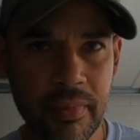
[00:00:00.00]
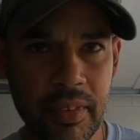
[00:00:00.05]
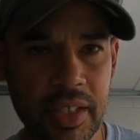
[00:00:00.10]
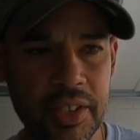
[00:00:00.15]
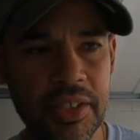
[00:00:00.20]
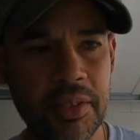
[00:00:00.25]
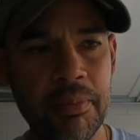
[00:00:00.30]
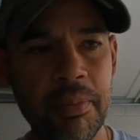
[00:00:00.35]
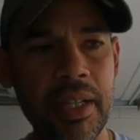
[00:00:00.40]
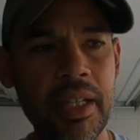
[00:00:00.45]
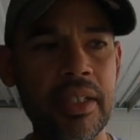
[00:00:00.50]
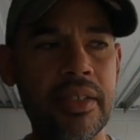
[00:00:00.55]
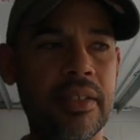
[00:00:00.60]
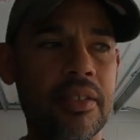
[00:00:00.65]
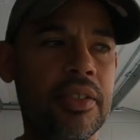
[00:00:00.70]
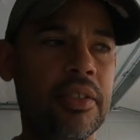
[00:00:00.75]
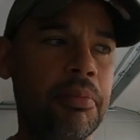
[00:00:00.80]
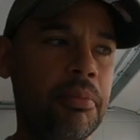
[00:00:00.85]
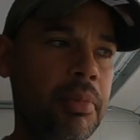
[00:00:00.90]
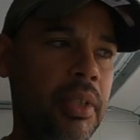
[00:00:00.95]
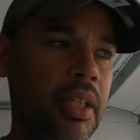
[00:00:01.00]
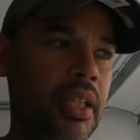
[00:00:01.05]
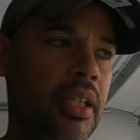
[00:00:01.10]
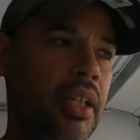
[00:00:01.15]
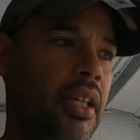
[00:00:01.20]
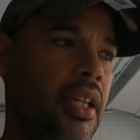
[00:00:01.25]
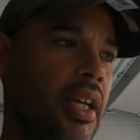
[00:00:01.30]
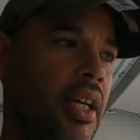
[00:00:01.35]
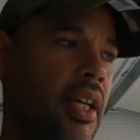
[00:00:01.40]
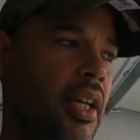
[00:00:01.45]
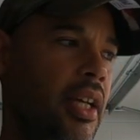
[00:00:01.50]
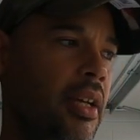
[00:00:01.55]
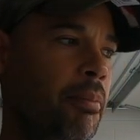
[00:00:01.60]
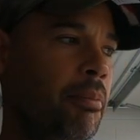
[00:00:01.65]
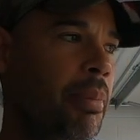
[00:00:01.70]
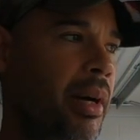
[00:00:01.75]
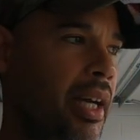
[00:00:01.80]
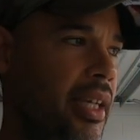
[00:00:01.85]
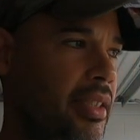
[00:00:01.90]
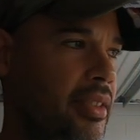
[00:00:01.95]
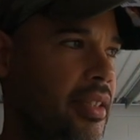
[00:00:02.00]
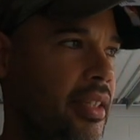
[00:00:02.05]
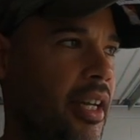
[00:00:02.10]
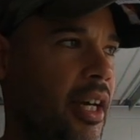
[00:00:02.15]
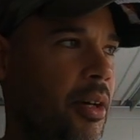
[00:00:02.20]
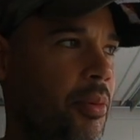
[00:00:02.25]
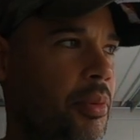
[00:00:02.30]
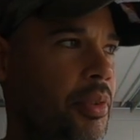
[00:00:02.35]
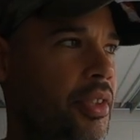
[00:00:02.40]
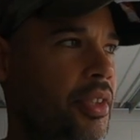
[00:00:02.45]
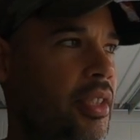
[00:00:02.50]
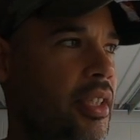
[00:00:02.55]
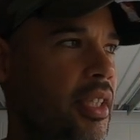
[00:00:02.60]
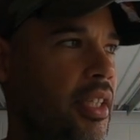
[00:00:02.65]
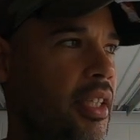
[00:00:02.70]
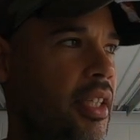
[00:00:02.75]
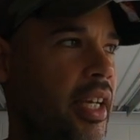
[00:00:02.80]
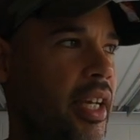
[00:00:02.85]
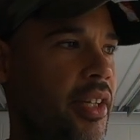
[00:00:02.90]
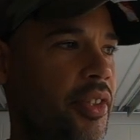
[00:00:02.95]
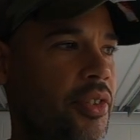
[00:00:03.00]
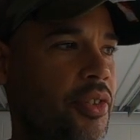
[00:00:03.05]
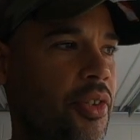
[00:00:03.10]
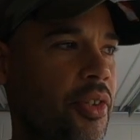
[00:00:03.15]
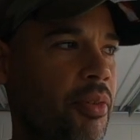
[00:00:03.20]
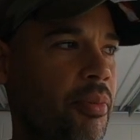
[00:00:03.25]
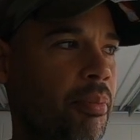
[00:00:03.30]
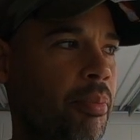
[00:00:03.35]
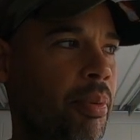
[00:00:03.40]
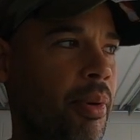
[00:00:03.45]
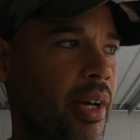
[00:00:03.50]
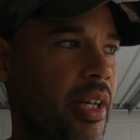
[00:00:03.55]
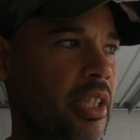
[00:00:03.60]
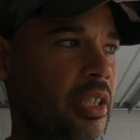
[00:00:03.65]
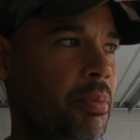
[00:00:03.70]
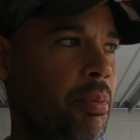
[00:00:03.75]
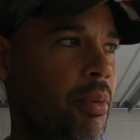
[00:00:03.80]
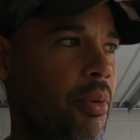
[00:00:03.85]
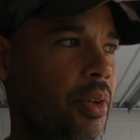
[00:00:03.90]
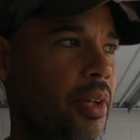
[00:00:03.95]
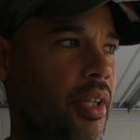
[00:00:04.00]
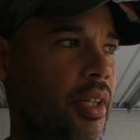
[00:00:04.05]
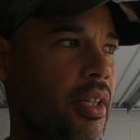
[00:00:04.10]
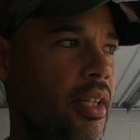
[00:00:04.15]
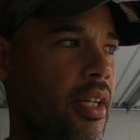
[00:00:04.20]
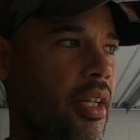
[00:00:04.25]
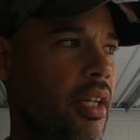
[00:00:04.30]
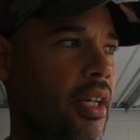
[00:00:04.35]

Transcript: It's amazing to me bikes that I would see at a certain price point,